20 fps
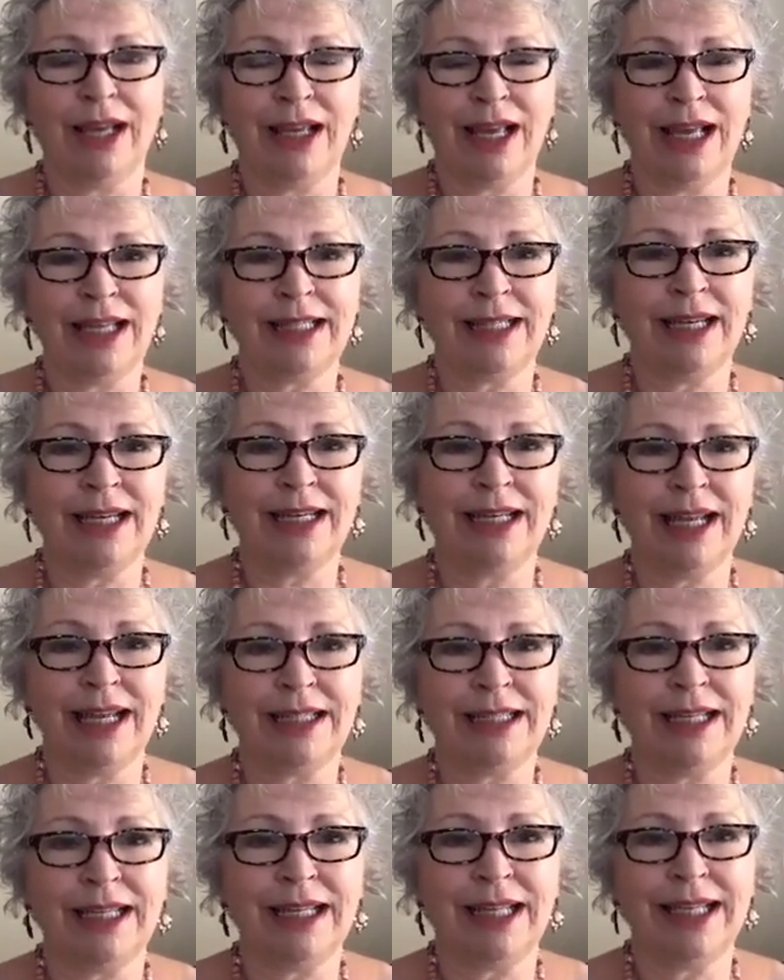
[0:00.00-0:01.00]
as I
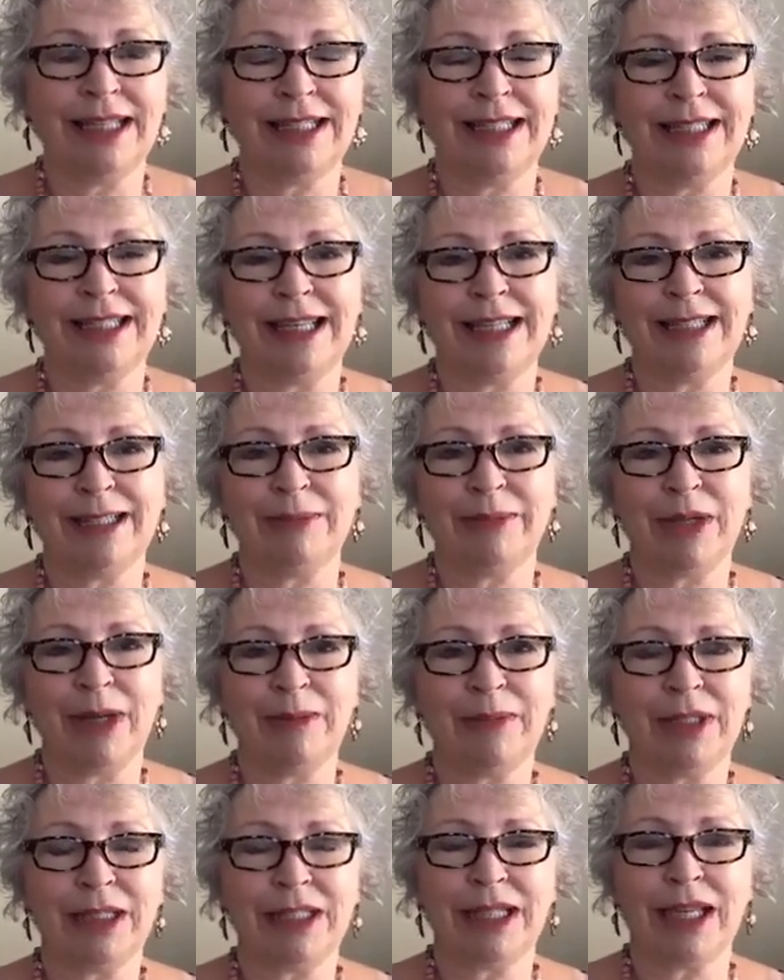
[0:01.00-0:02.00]
like to say,
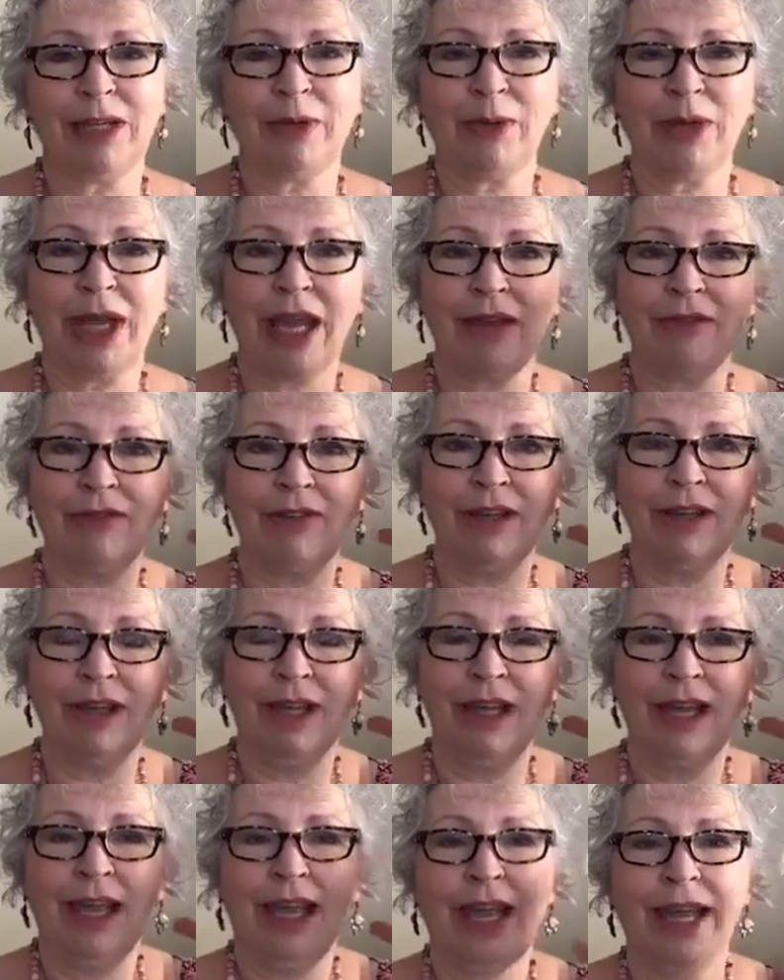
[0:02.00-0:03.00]
sometimes it's like we have a
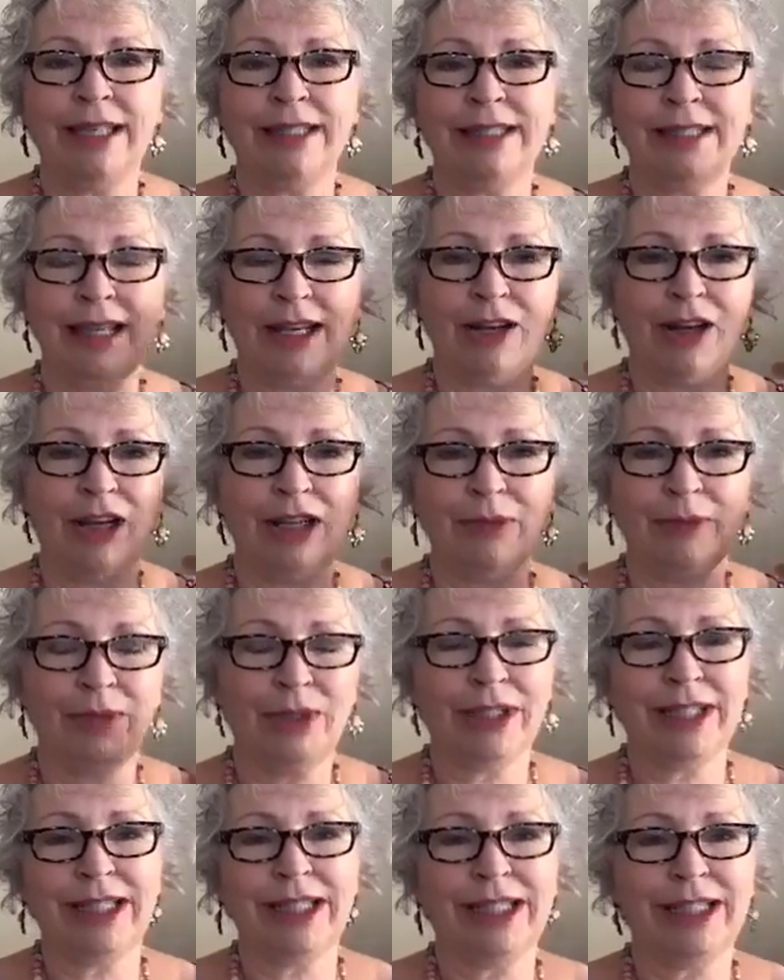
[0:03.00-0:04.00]
headset on and we're
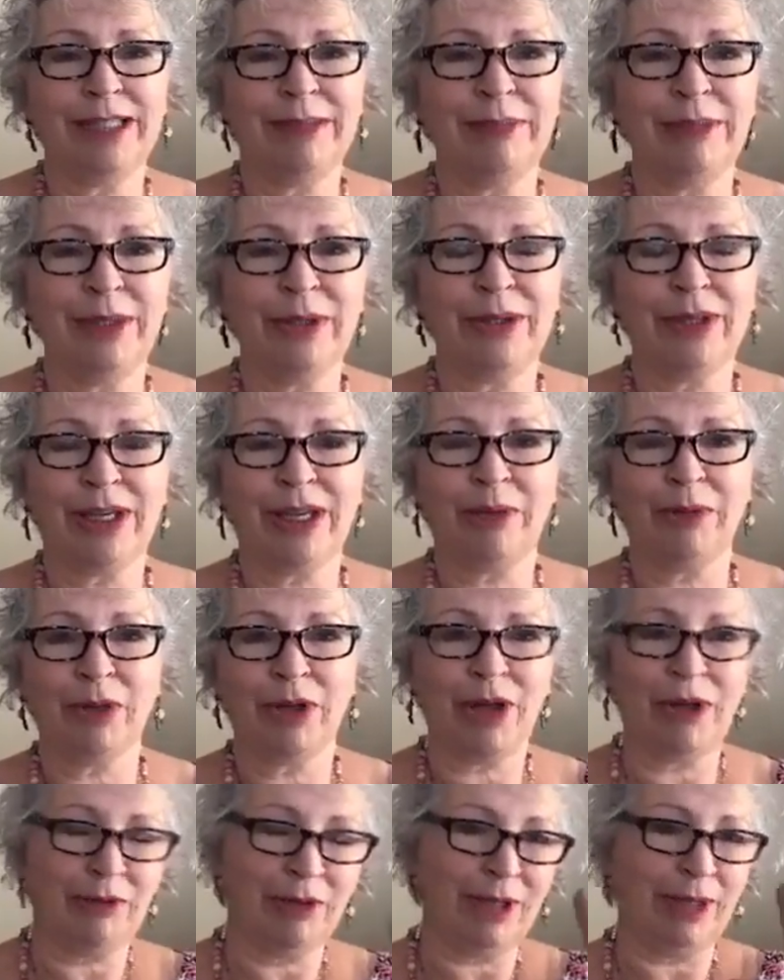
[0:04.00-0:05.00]
listening to music and we're
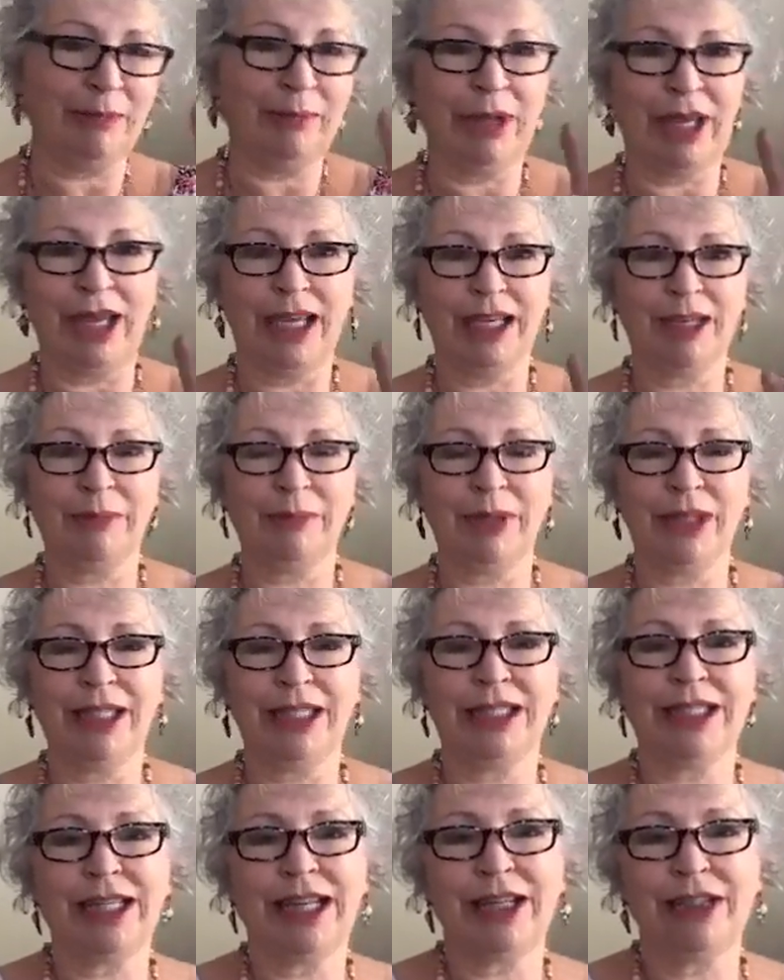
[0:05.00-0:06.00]
not really paying complete
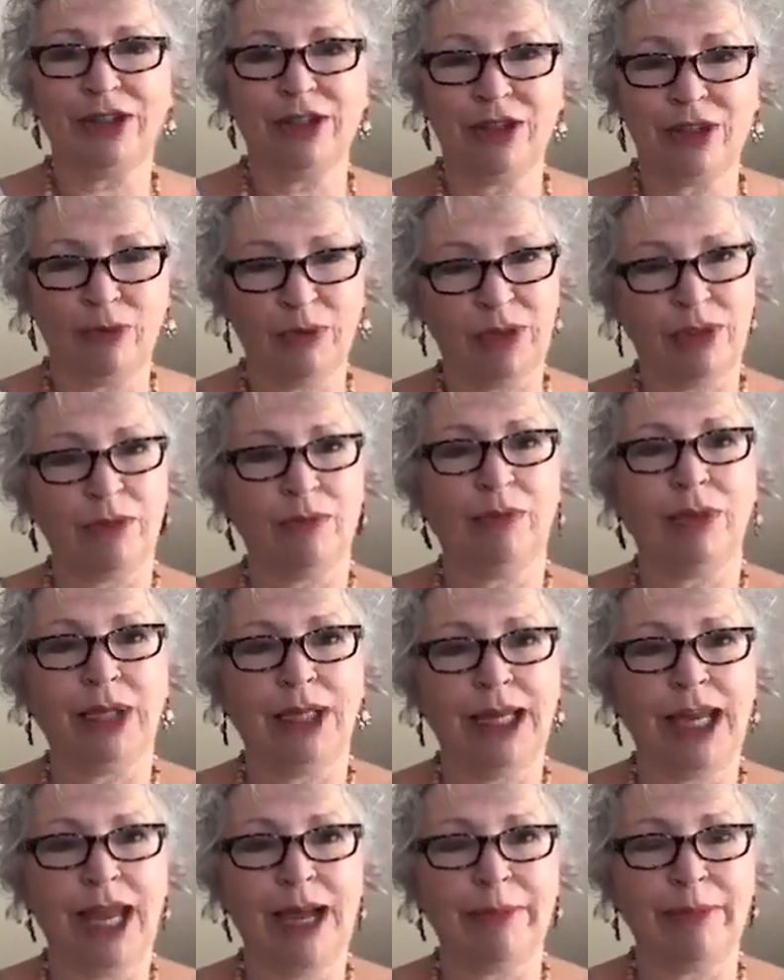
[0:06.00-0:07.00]
attention to what's
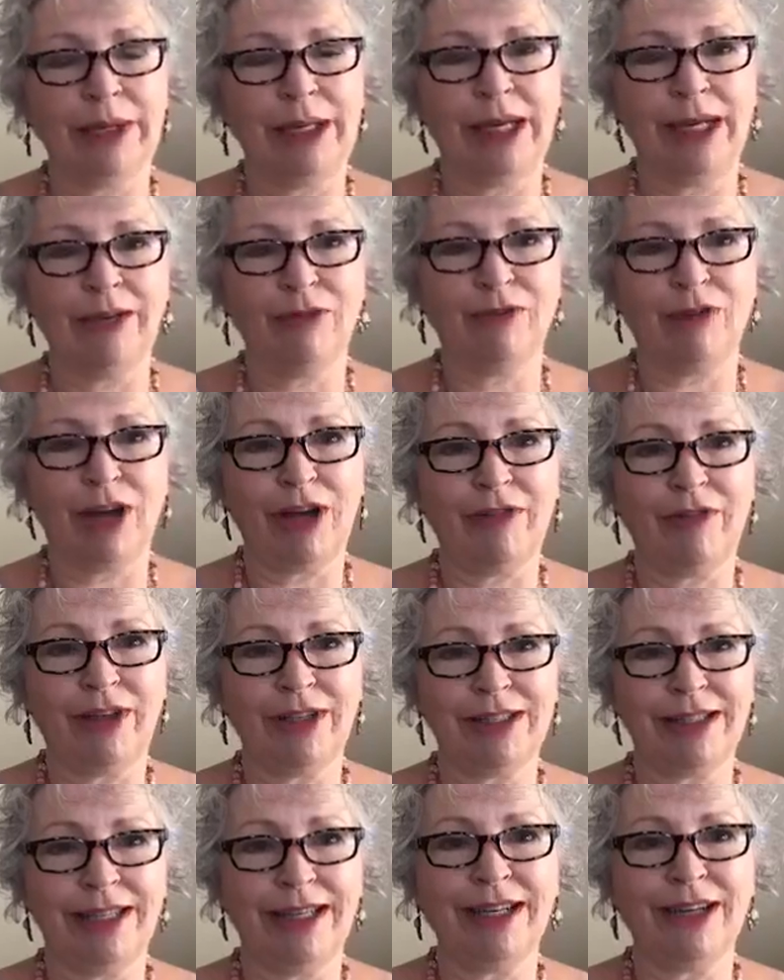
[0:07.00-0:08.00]
really happening in front of
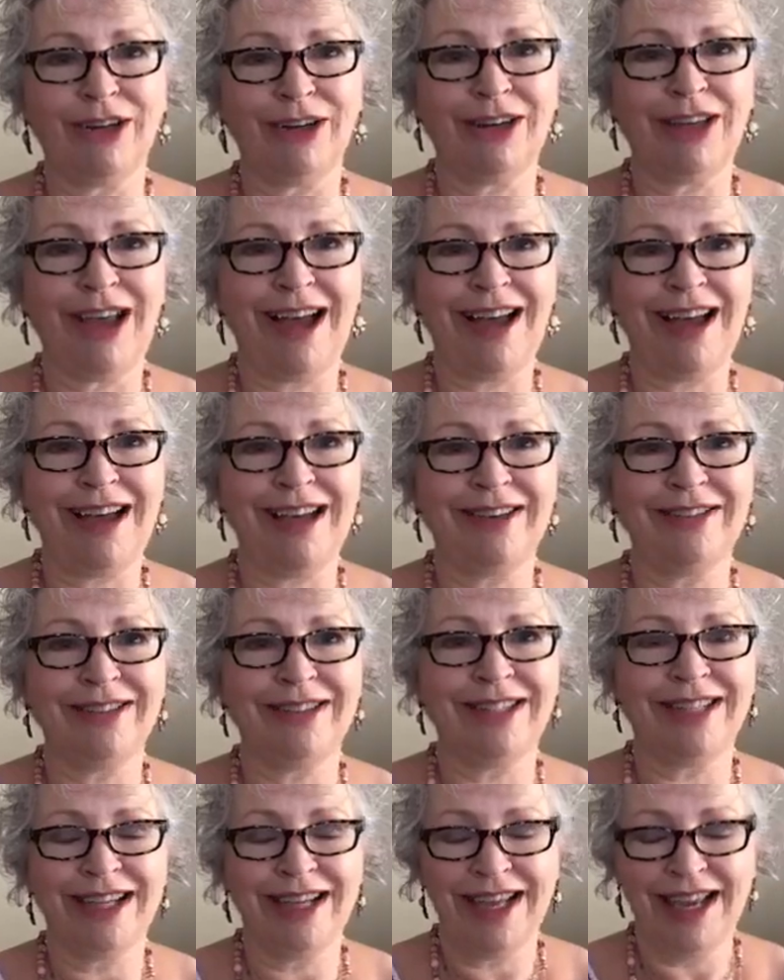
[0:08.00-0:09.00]
us in our
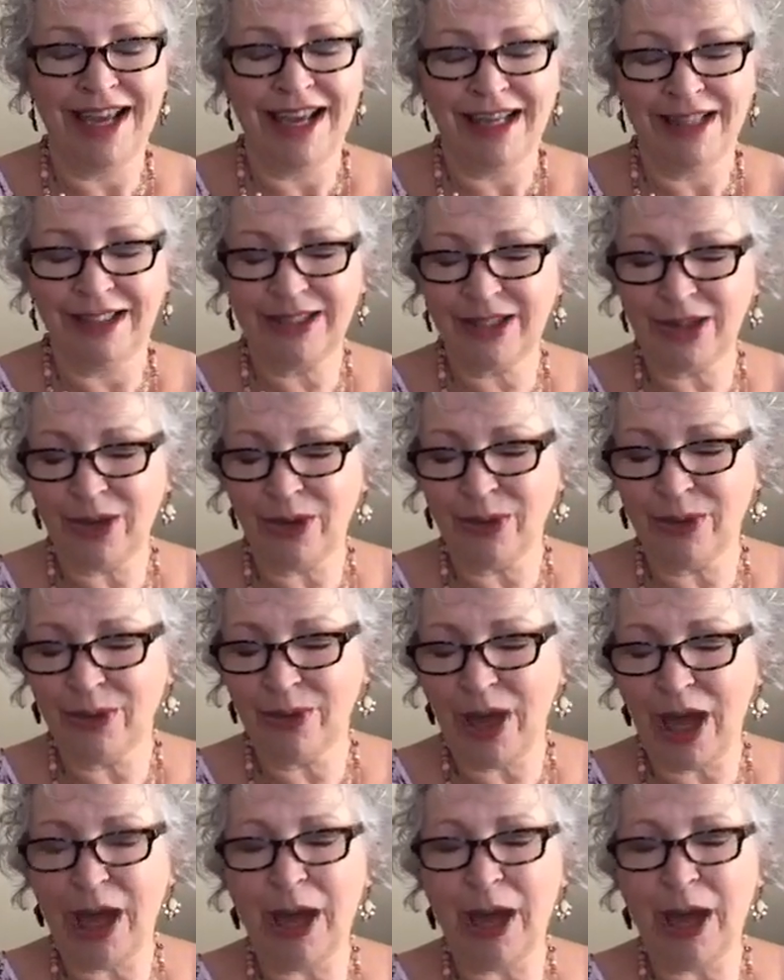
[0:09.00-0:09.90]
lives. So